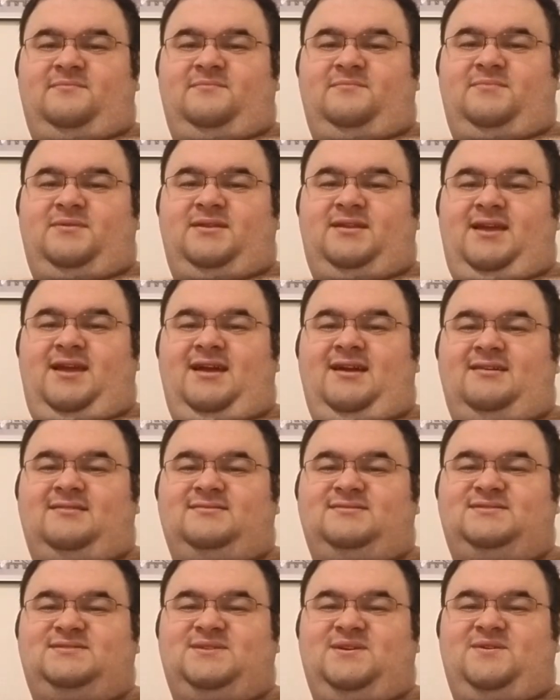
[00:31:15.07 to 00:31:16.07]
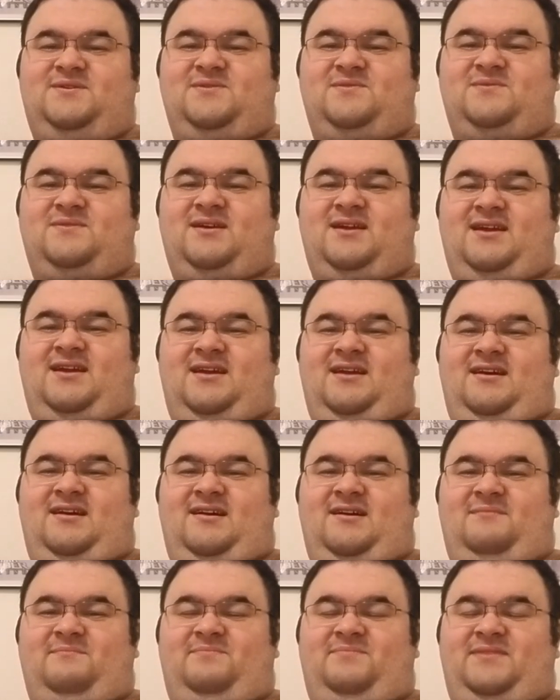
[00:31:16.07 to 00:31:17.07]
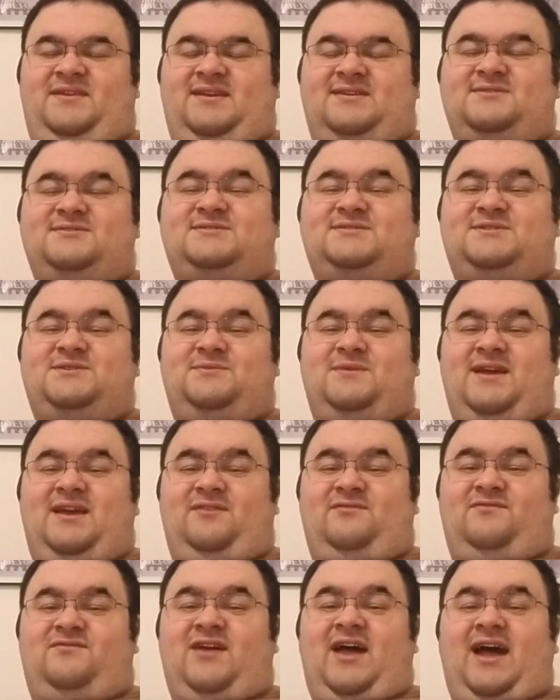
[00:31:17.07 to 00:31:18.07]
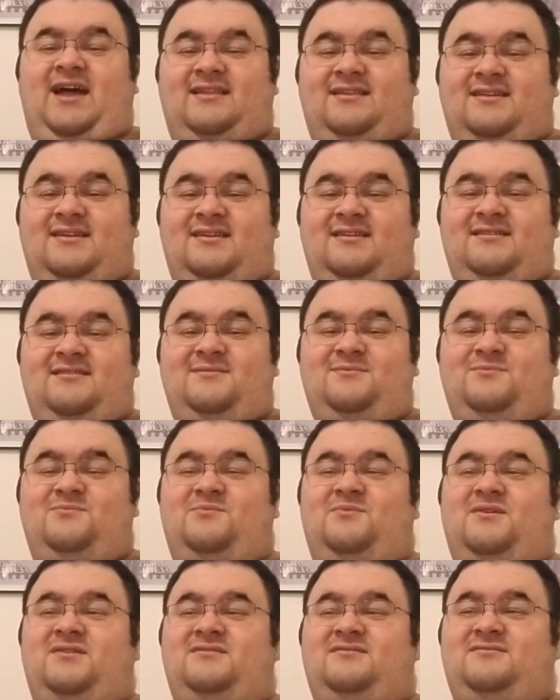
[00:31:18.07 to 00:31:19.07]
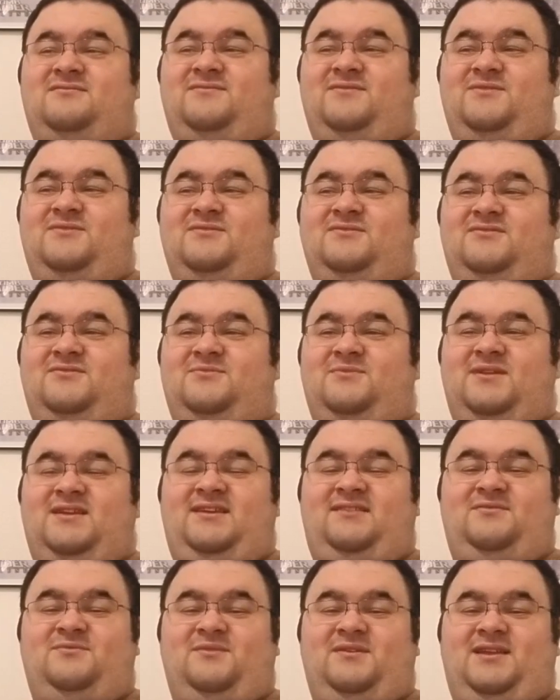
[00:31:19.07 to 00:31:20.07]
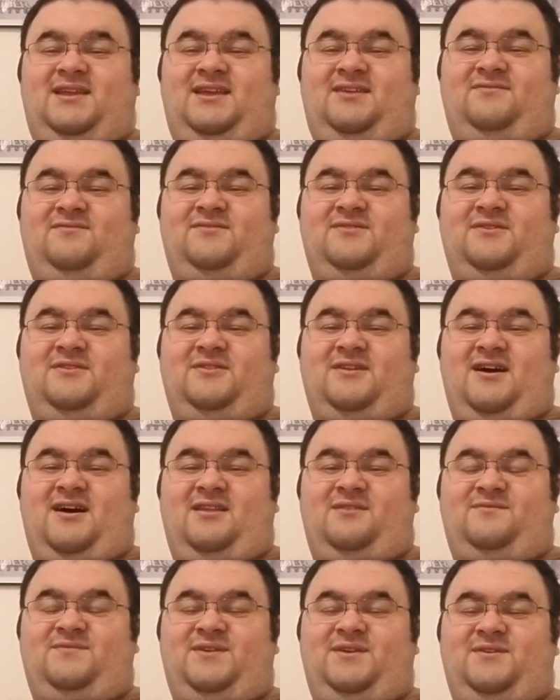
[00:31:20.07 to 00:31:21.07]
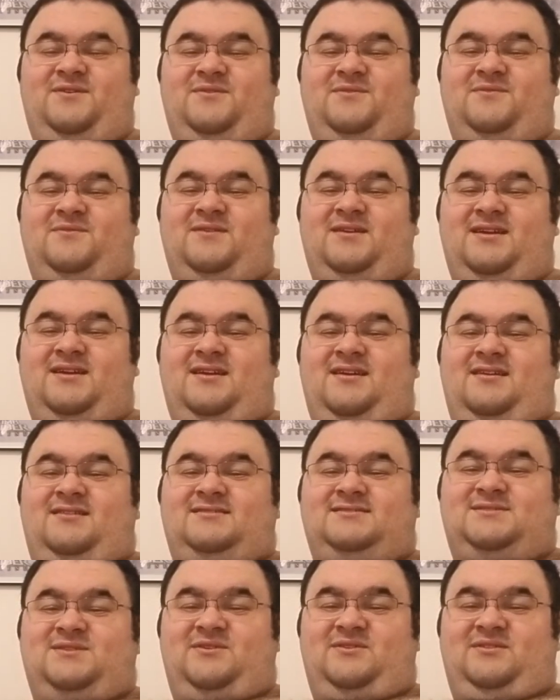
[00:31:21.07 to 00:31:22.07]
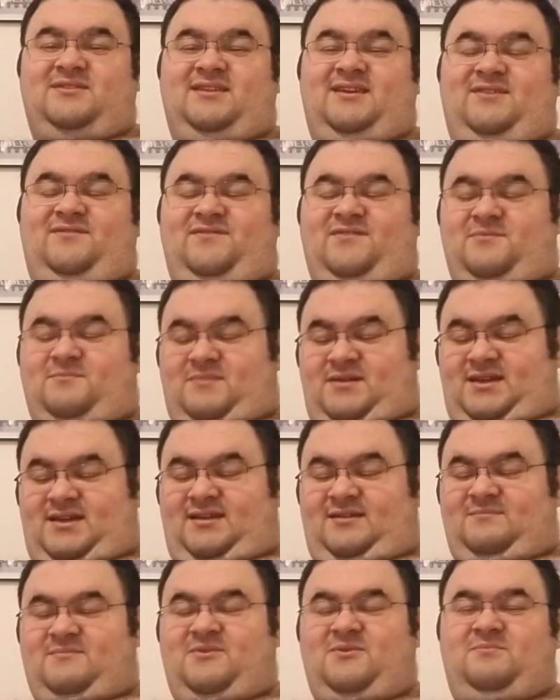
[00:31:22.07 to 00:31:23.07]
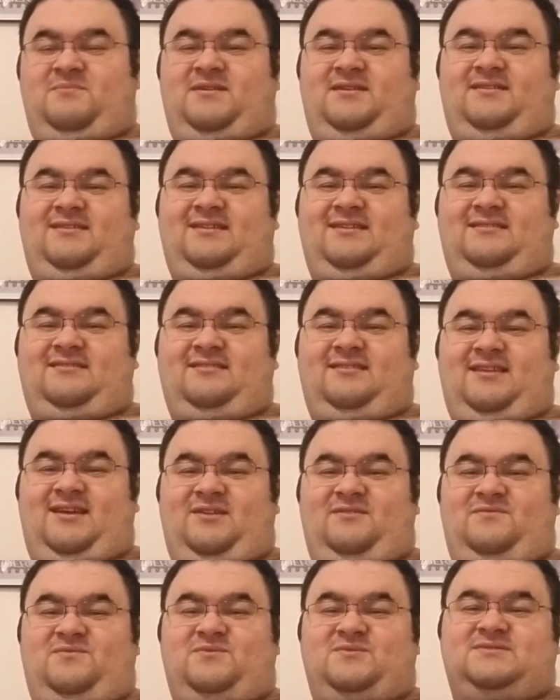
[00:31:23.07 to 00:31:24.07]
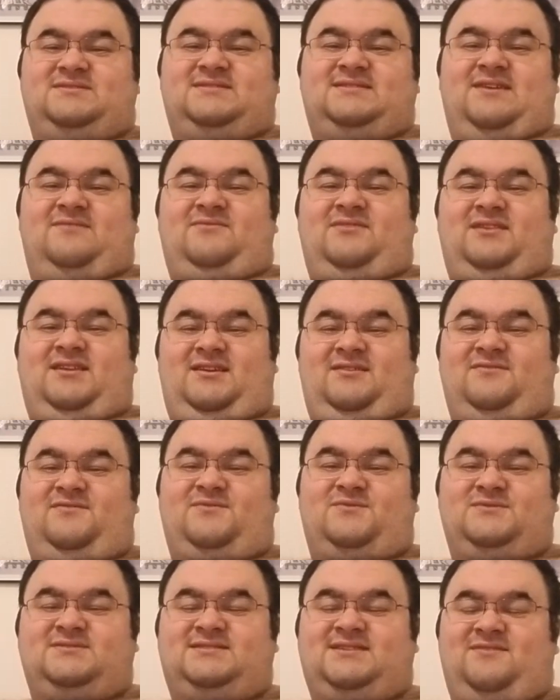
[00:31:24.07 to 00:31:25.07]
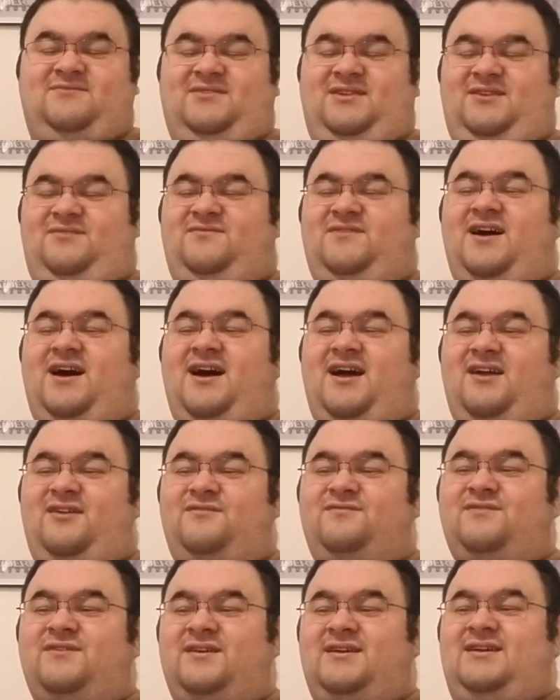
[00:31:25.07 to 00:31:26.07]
But yeah, so here's to a fattening, wonderful 2020 for a lot of you. Certainly for me, I'm hoping to get to like 470 or 475.